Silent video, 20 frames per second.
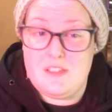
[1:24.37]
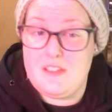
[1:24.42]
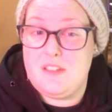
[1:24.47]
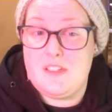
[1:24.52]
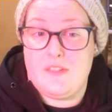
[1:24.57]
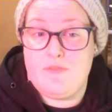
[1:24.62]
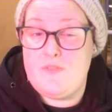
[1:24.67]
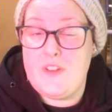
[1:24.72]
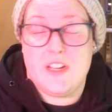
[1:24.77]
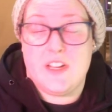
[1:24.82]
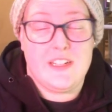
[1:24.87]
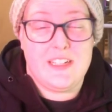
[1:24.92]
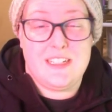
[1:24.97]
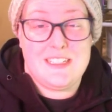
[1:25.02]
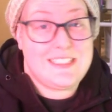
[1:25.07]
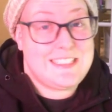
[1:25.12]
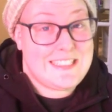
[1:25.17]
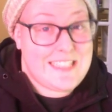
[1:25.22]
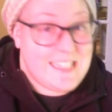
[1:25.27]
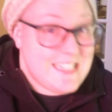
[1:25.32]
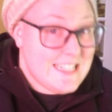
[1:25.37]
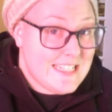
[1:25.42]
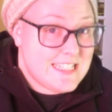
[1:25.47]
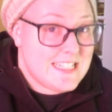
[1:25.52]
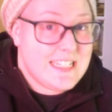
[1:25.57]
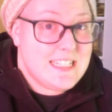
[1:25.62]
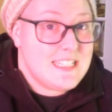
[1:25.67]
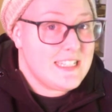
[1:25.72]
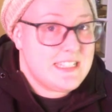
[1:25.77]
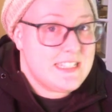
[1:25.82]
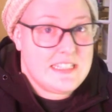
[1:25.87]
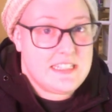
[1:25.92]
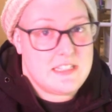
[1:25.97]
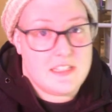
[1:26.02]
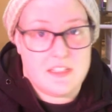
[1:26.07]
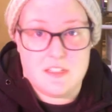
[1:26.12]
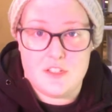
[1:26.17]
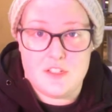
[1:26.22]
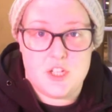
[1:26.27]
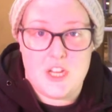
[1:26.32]
the various seasons,
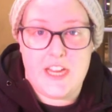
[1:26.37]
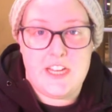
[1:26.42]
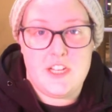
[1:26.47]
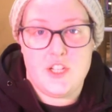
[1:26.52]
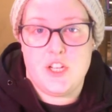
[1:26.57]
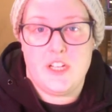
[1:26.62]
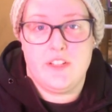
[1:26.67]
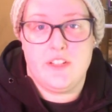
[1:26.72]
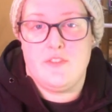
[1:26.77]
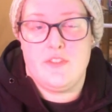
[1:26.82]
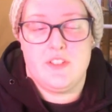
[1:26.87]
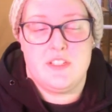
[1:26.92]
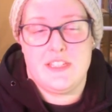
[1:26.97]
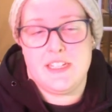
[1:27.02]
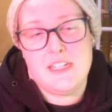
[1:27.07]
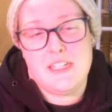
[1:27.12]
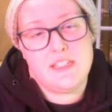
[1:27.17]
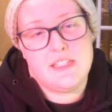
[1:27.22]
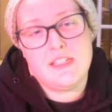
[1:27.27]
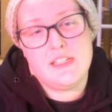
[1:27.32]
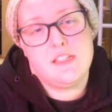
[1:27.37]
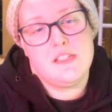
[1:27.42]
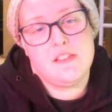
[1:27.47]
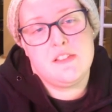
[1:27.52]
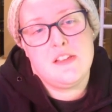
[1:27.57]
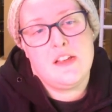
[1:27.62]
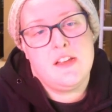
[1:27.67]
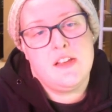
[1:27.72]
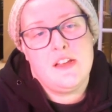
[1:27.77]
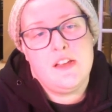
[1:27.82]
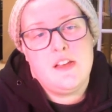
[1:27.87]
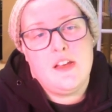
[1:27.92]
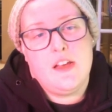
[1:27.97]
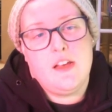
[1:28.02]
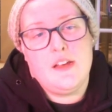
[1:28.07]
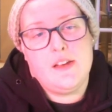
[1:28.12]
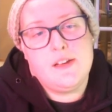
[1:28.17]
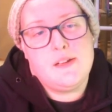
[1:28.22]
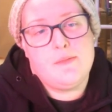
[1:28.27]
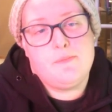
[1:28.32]
the changing of the seasons.
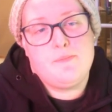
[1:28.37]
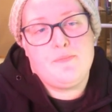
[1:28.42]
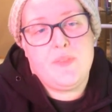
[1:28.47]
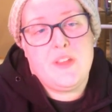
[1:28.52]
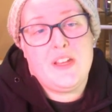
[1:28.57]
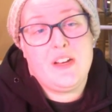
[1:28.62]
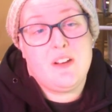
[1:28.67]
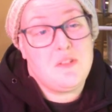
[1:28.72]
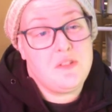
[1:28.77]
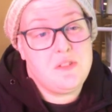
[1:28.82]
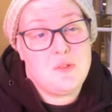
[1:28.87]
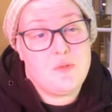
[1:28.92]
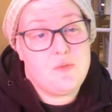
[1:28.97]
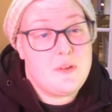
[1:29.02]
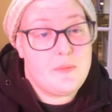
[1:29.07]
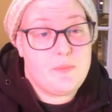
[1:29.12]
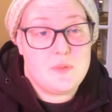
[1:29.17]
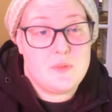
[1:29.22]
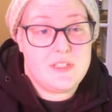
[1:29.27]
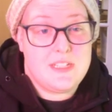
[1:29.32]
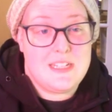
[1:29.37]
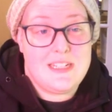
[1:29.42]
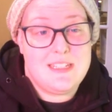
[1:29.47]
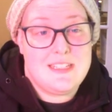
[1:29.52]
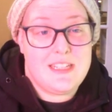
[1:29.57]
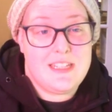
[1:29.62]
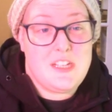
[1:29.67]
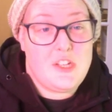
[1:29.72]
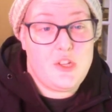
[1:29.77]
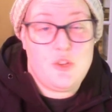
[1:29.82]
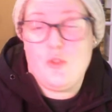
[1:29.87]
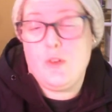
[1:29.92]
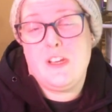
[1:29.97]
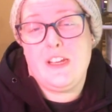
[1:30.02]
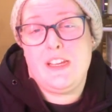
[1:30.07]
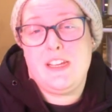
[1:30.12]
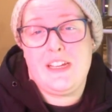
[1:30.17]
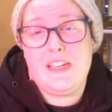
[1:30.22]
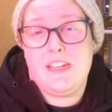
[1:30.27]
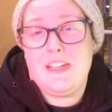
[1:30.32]
It also represents the
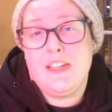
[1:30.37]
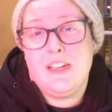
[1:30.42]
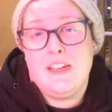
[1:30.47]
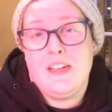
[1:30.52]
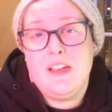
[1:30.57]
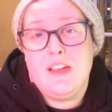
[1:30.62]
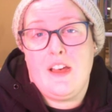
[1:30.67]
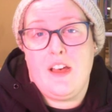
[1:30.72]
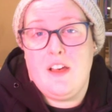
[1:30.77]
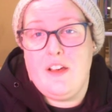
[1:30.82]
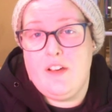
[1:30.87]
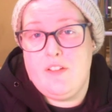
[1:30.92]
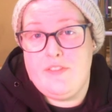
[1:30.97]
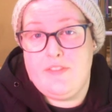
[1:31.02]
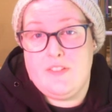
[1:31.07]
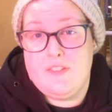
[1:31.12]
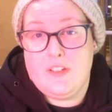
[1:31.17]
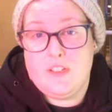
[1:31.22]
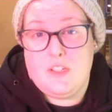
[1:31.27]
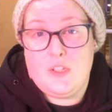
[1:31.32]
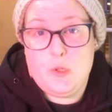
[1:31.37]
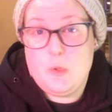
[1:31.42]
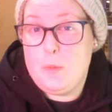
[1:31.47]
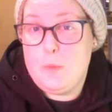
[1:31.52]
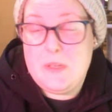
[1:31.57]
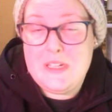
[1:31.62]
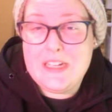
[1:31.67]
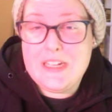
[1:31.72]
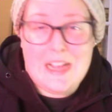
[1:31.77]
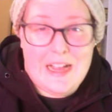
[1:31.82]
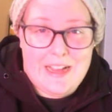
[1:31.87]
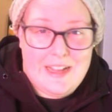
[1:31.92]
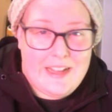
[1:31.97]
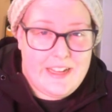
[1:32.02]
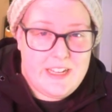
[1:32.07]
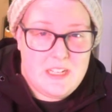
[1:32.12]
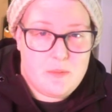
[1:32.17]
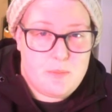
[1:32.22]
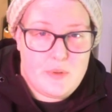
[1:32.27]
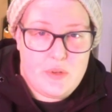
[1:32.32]
unity of
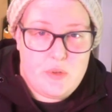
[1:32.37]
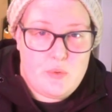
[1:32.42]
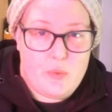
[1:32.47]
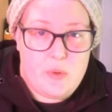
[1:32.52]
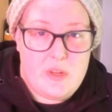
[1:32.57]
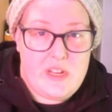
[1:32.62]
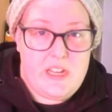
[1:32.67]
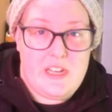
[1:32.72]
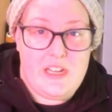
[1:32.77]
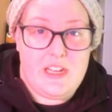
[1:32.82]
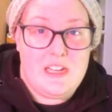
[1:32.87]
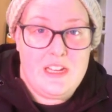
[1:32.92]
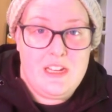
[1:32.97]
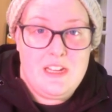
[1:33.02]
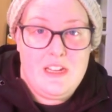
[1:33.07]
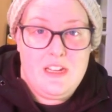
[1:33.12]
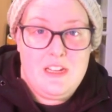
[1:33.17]
humankind between